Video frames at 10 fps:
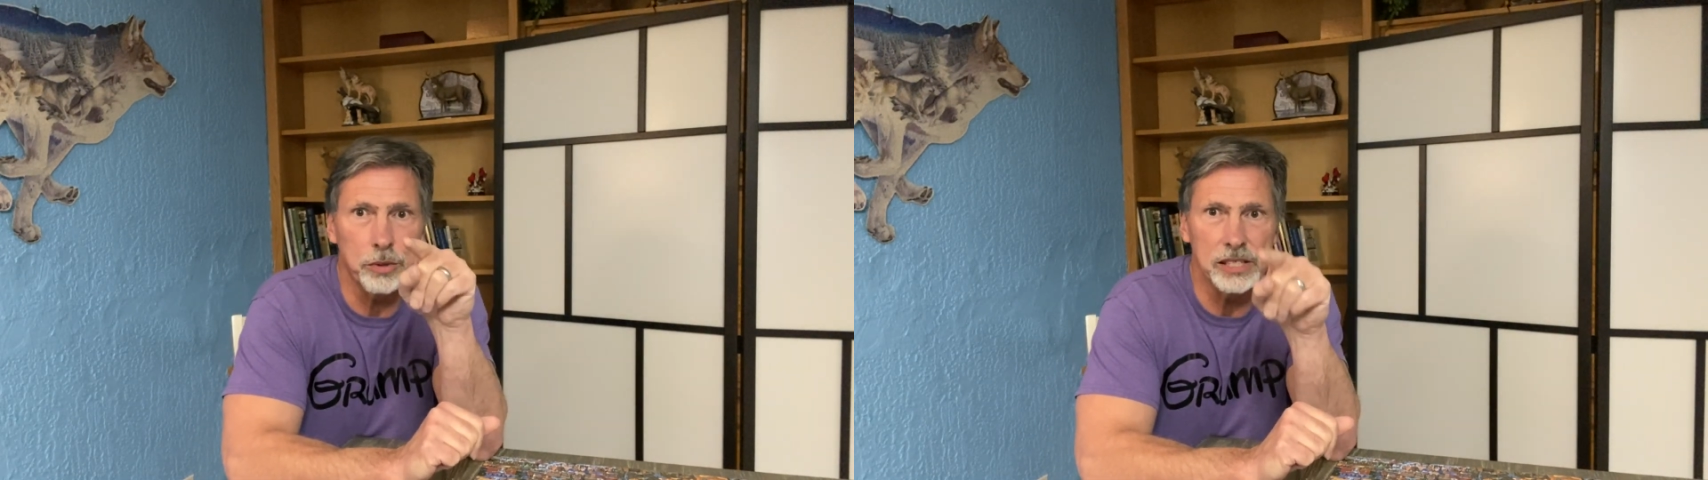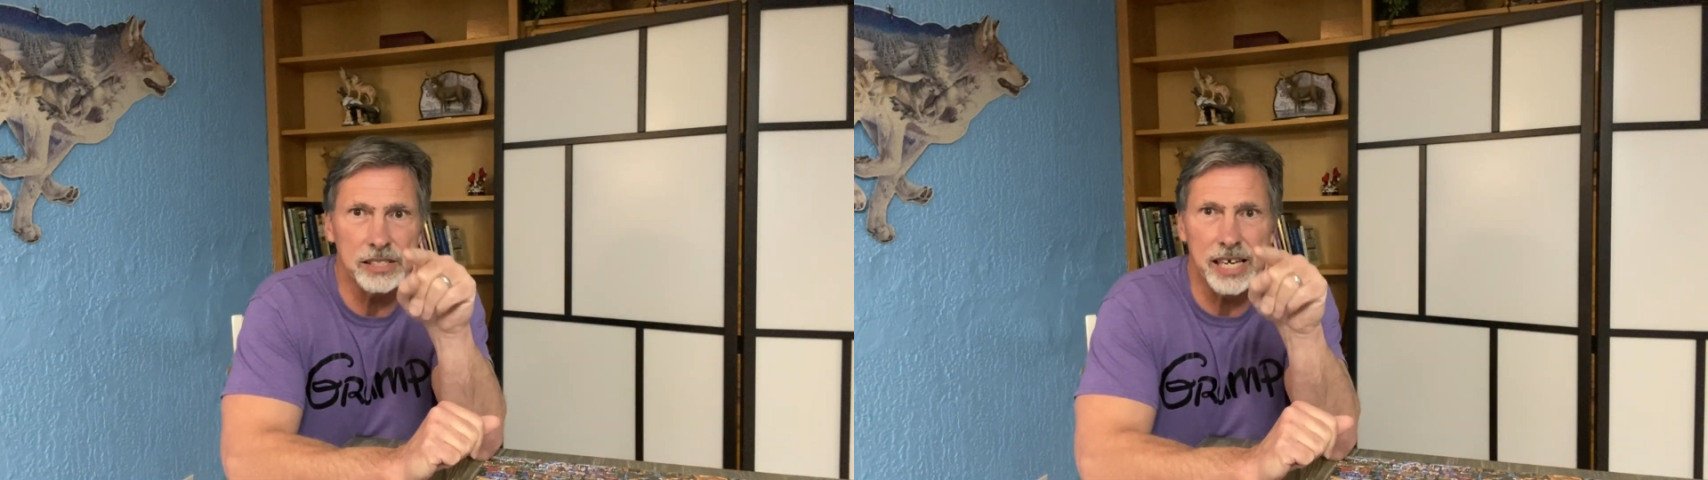
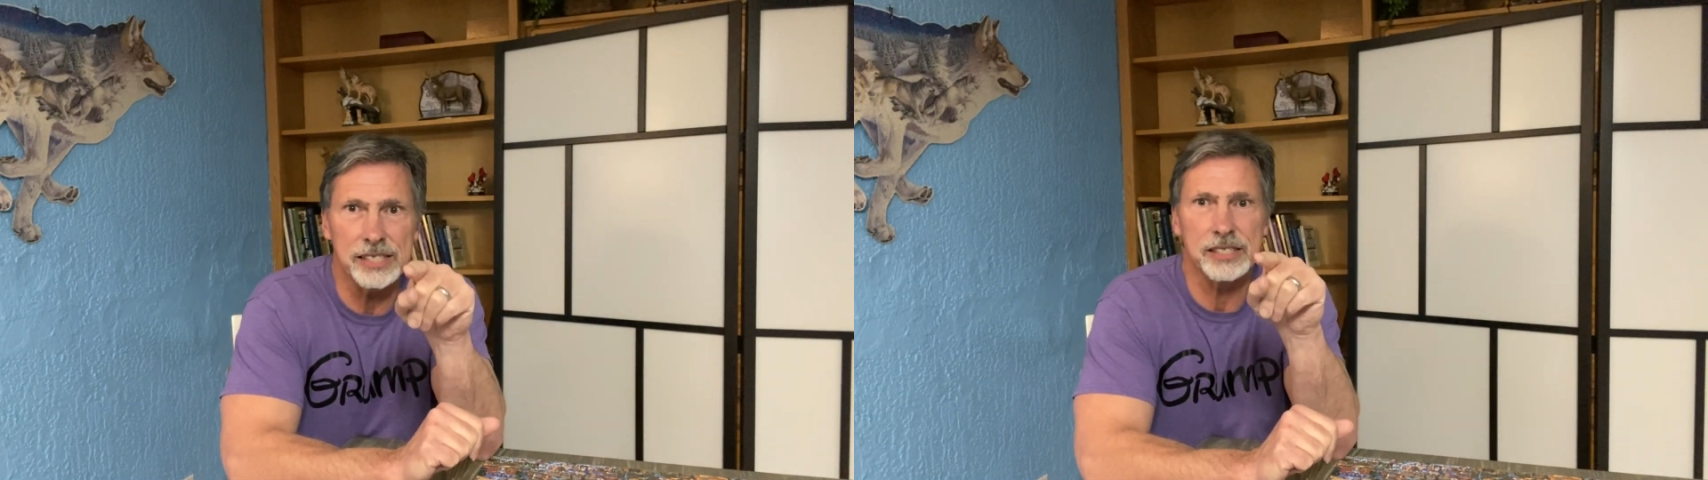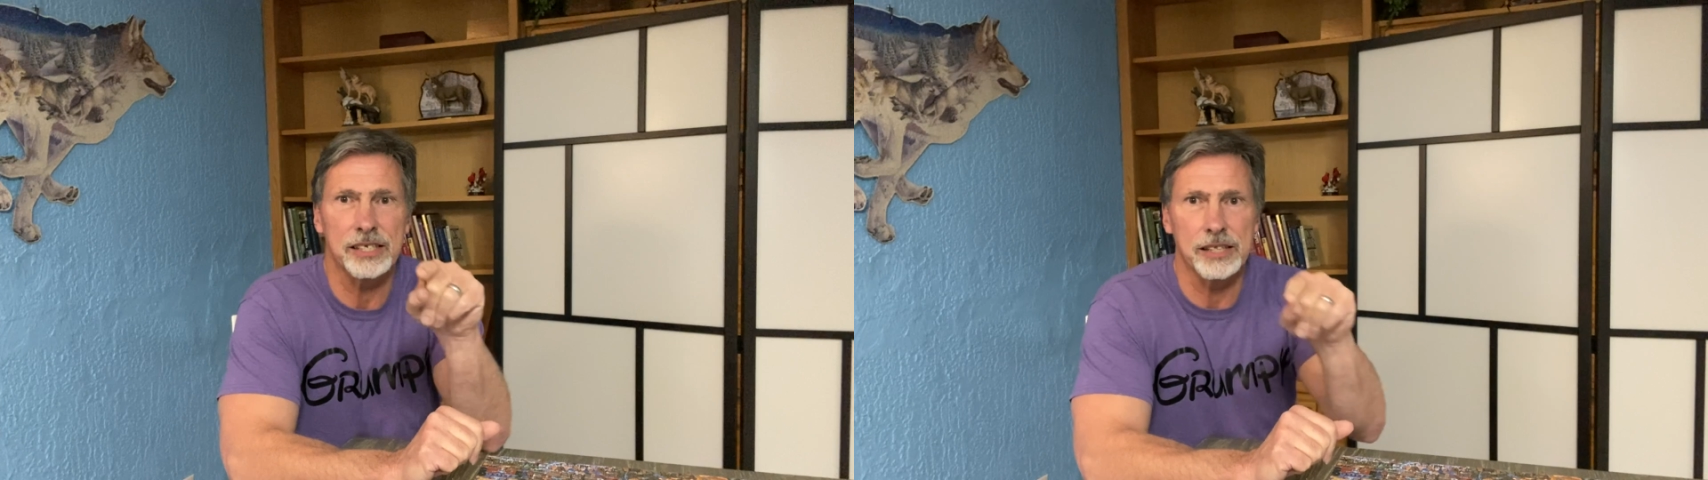asking
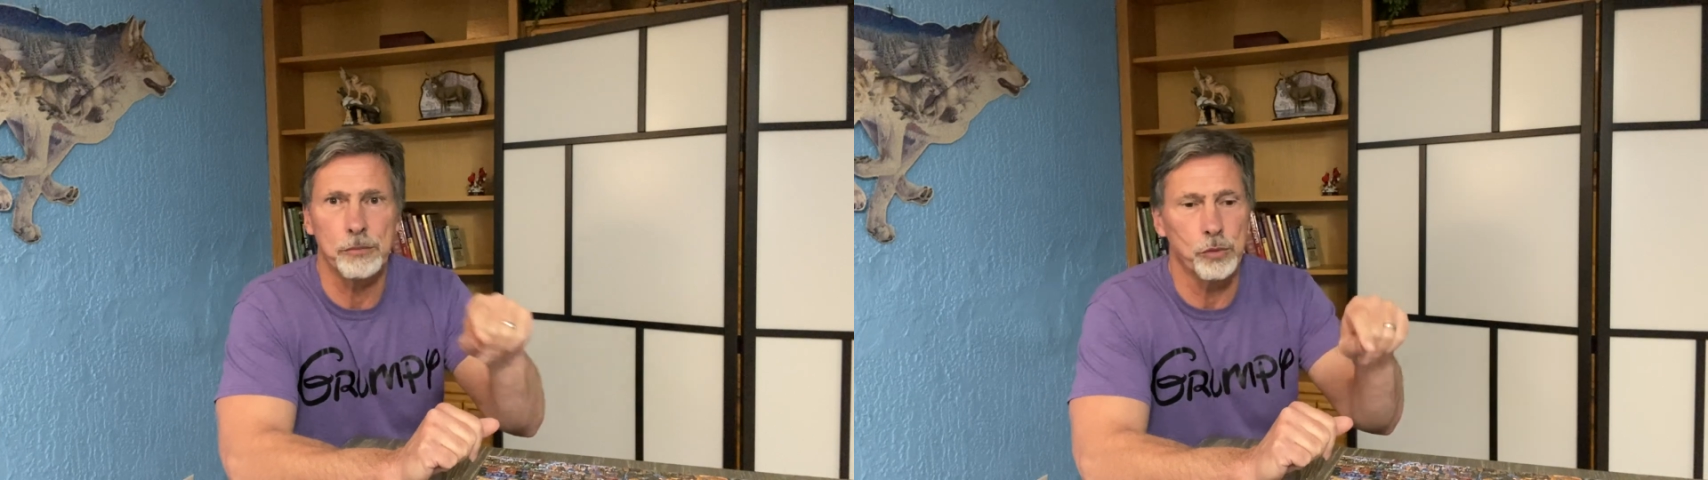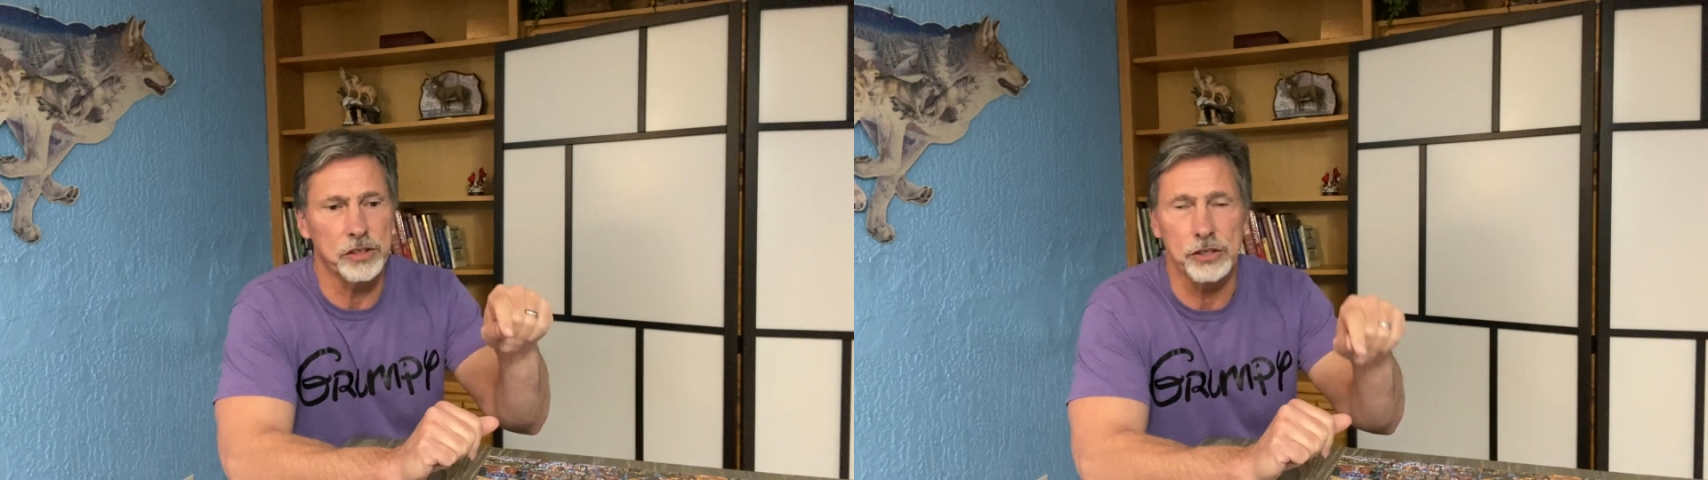them what
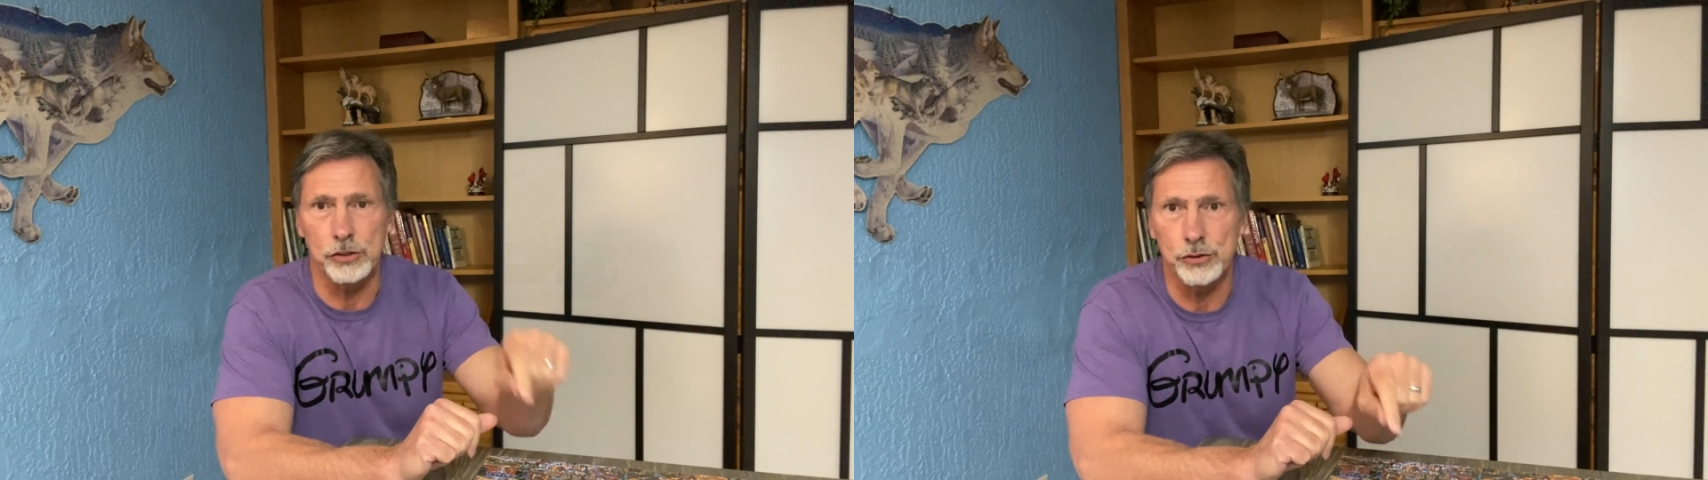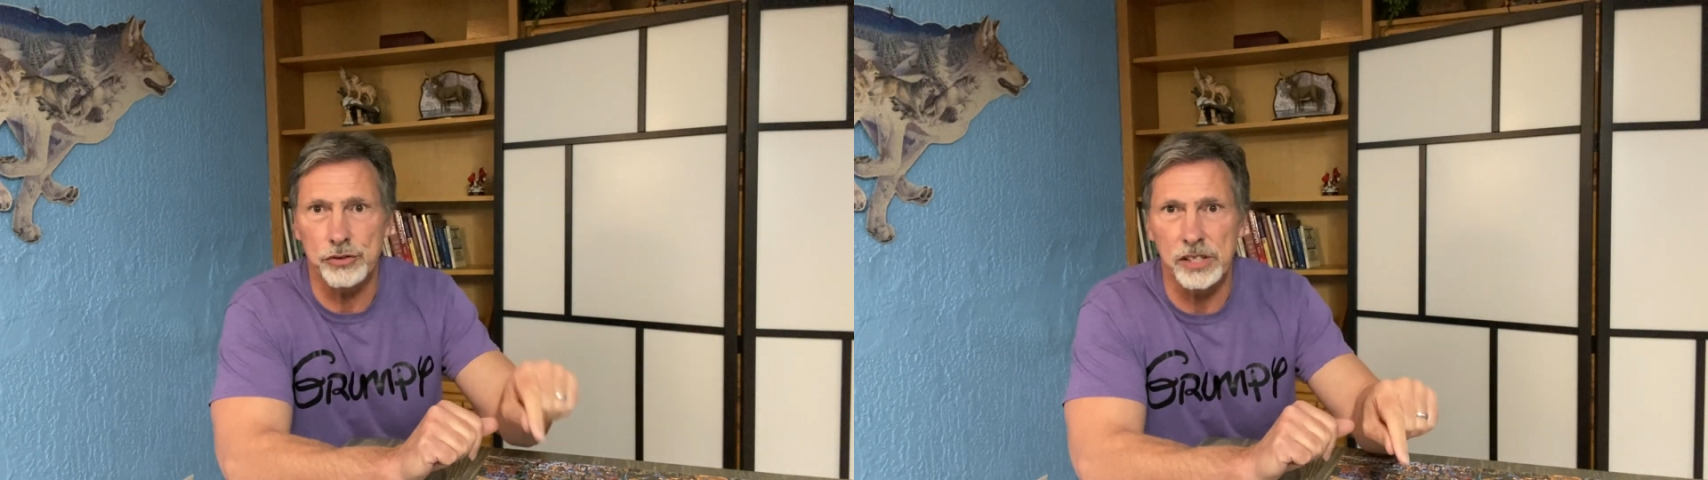the
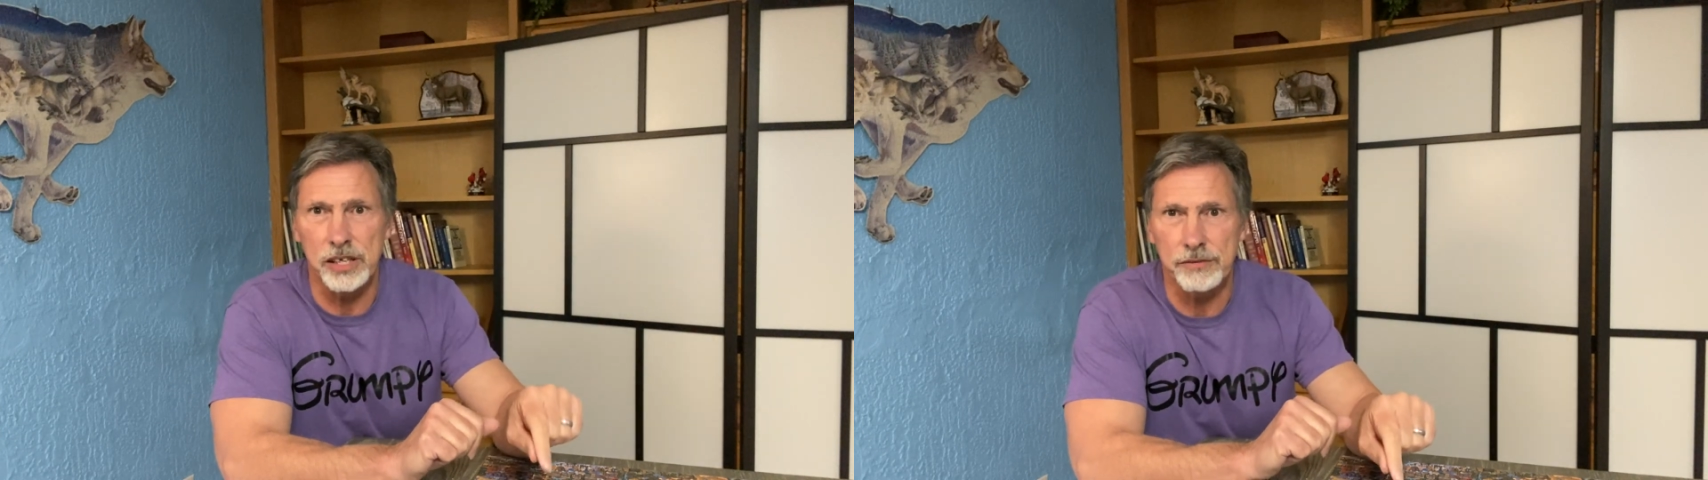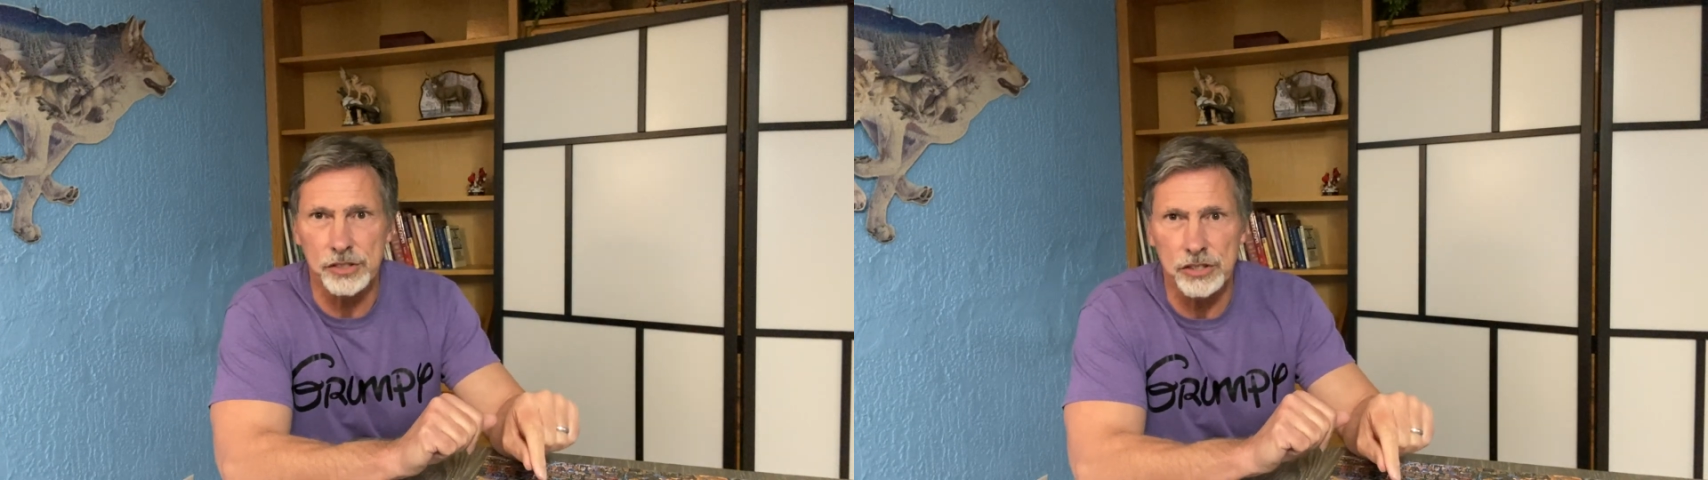nutrient
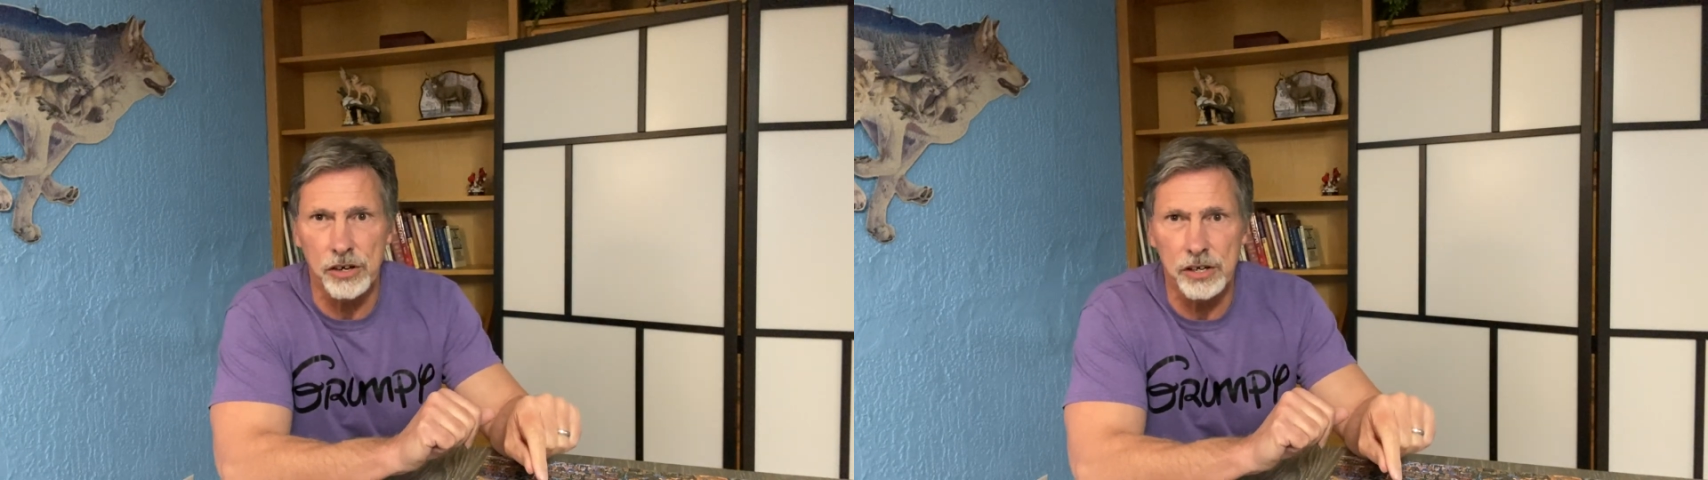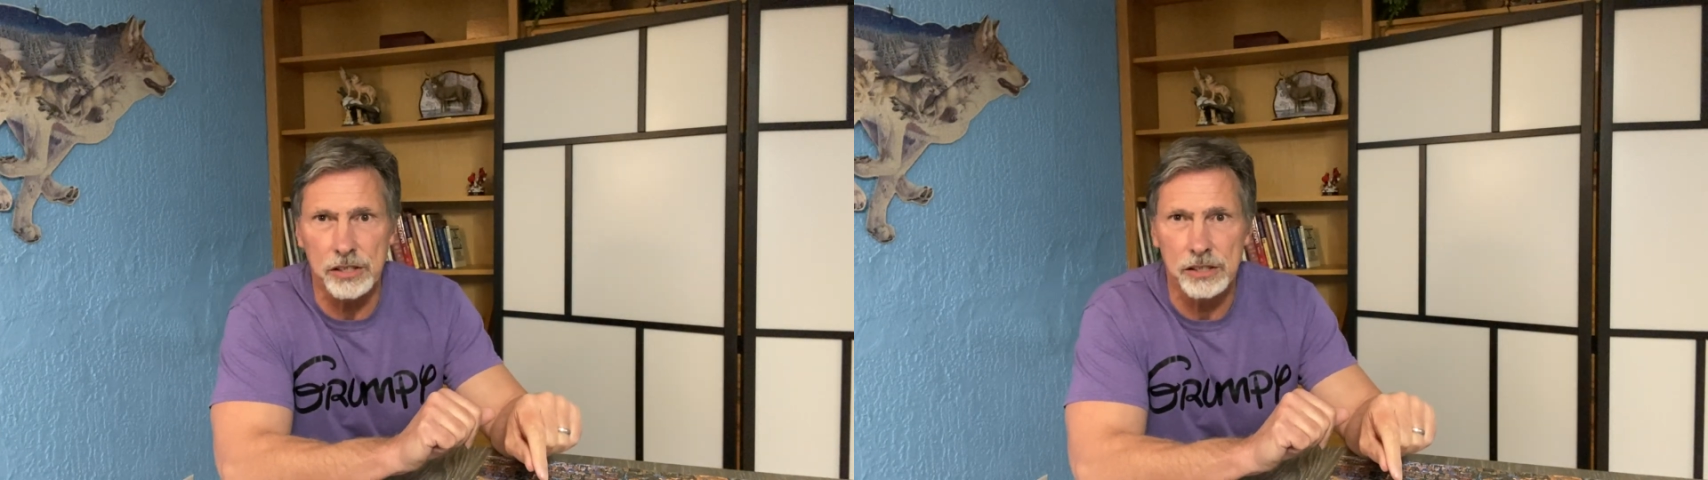levels are,